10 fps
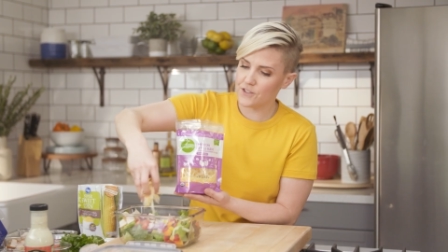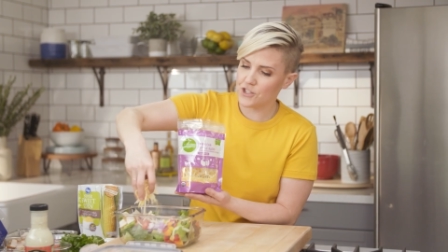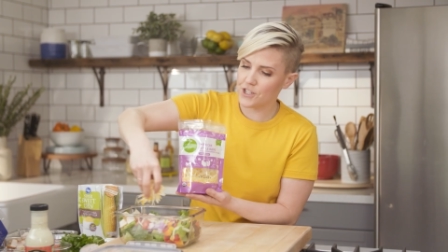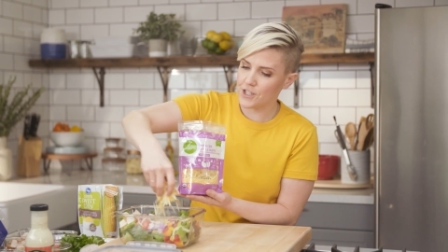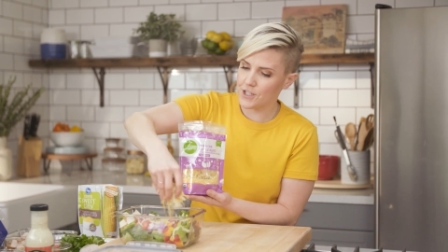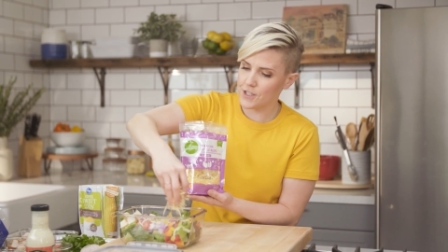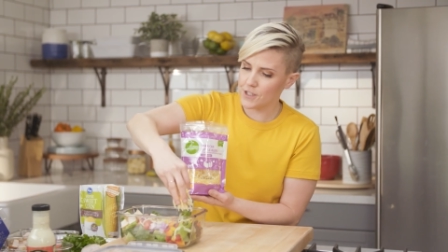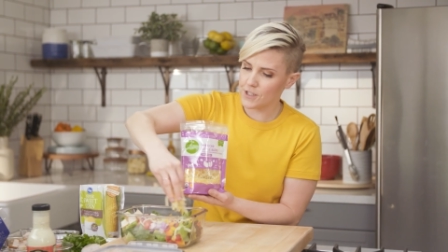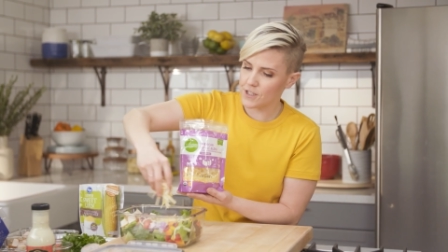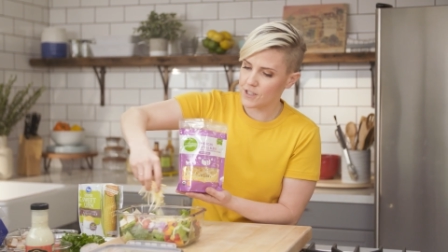
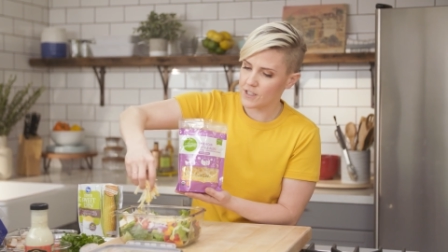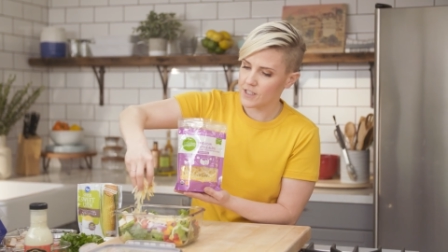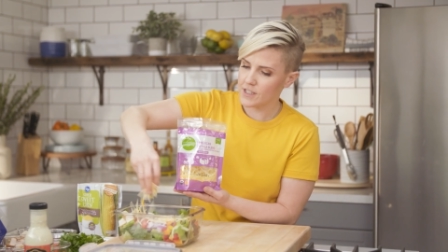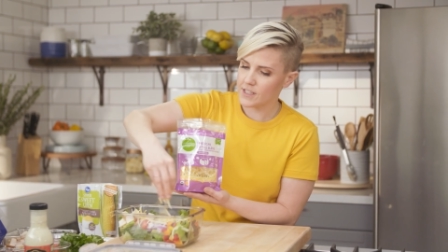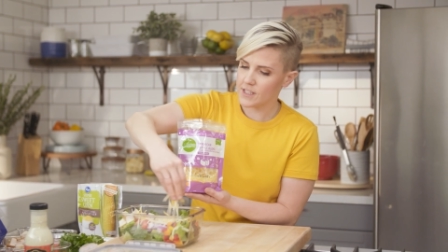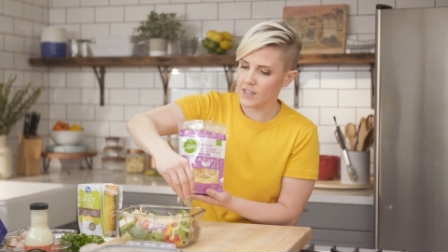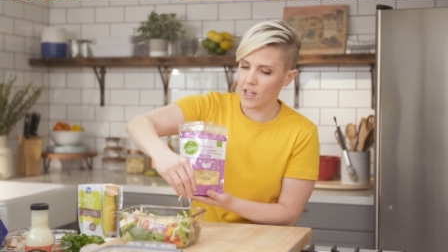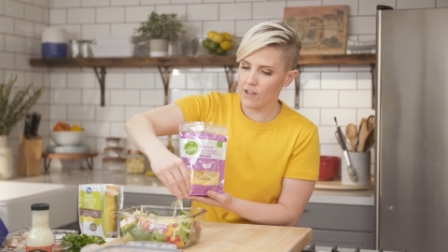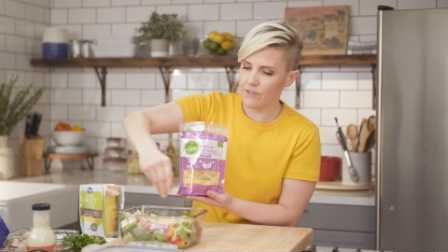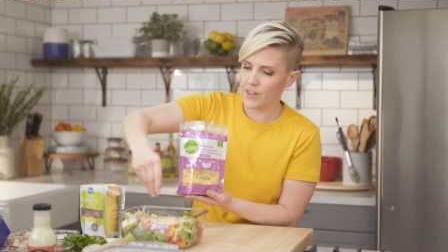cheese.
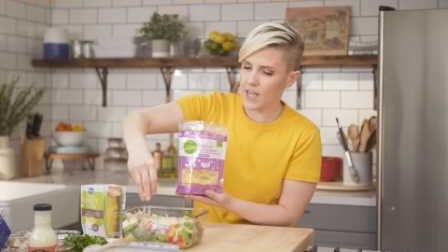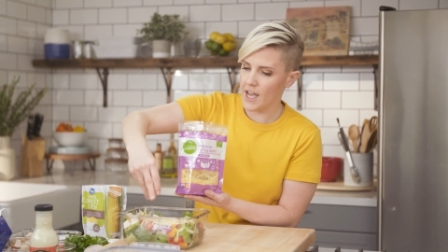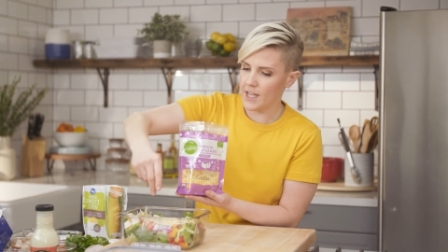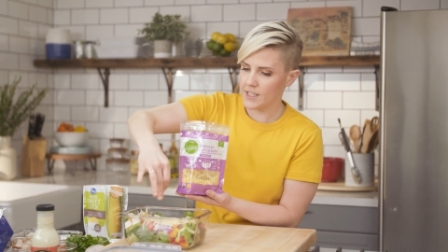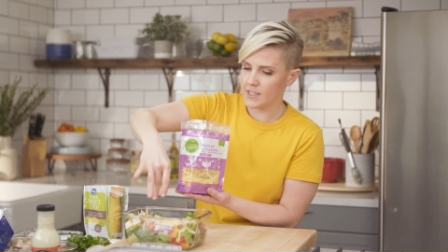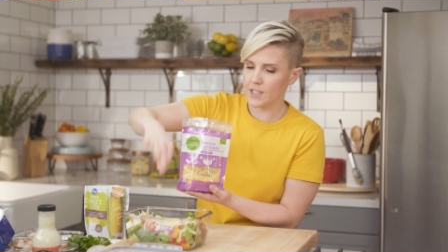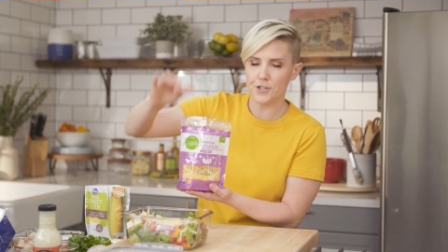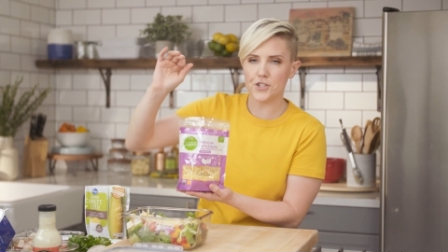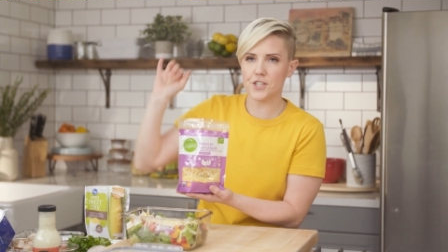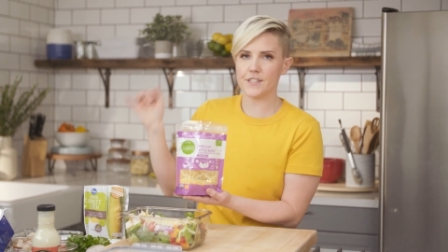Love that.
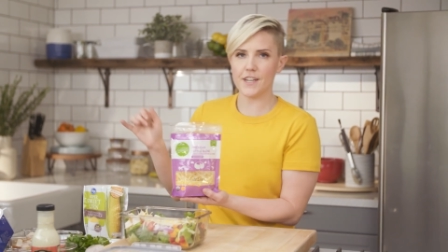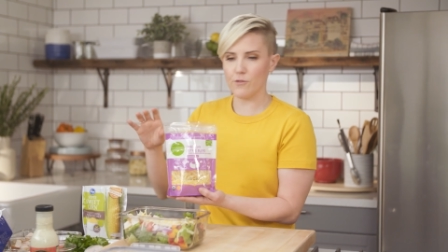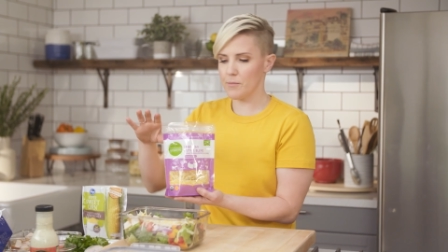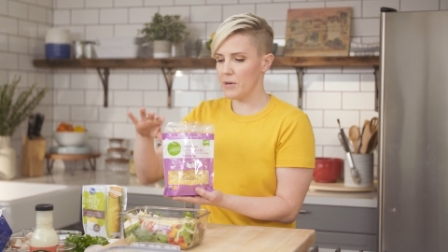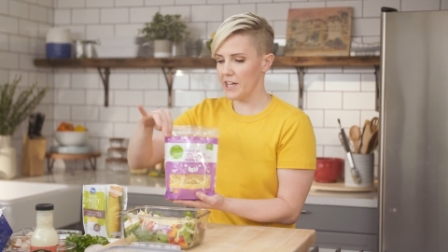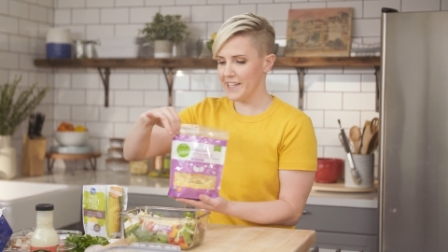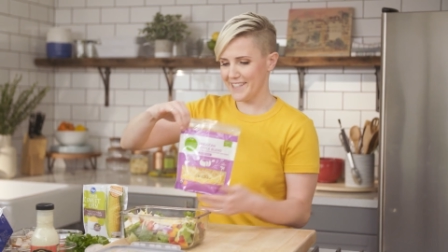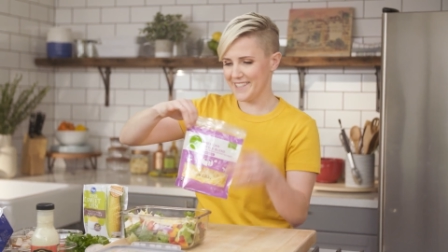Little cheese in every bite.